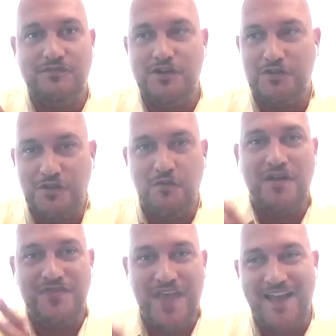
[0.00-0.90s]
you
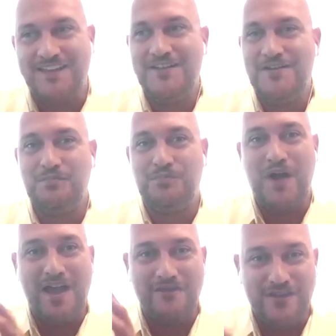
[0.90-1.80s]
want that
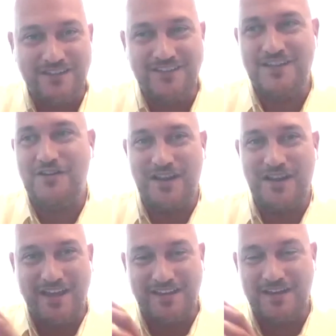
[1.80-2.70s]
private,
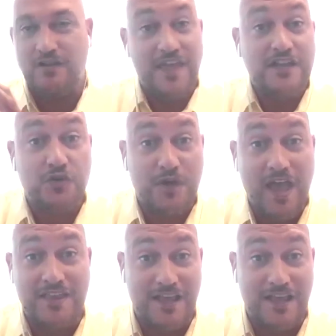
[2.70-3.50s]
and that's okay.